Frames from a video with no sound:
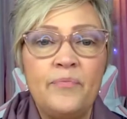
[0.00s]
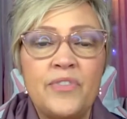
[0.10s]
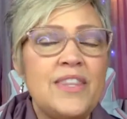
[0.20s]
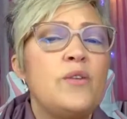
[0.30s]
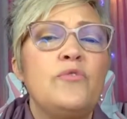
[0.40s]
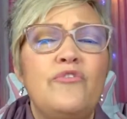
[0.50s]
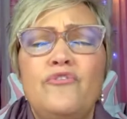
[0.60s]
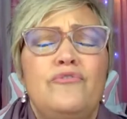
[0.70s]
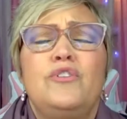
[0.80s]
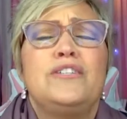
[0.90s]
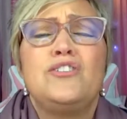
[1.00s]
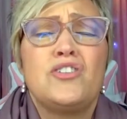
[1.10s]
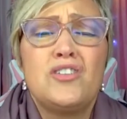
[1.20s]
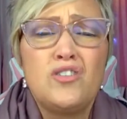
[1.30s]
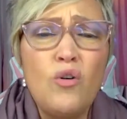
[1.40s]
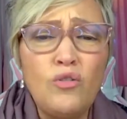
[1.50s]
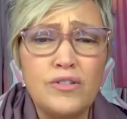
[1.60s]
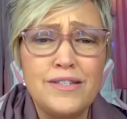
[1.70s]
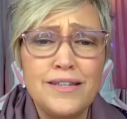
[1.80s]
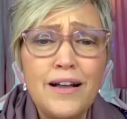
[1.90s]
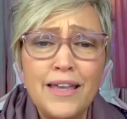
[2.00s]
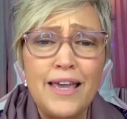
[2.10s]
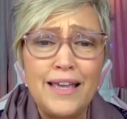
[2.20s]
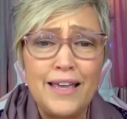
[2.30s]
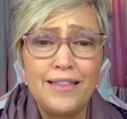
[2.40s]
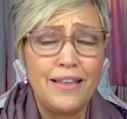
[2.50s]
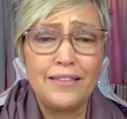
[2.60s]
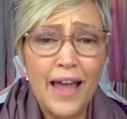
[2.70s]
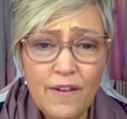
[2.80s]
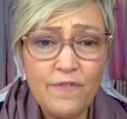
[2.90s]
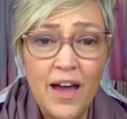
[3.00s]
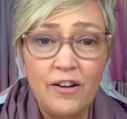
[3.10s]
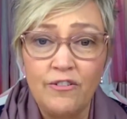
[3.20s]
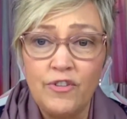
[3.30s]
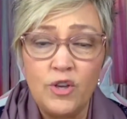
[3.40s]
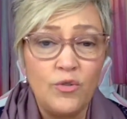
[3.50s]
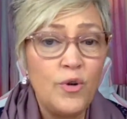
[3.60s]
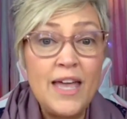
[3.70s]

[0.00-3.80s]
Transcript: that is just soul sucking the life out of you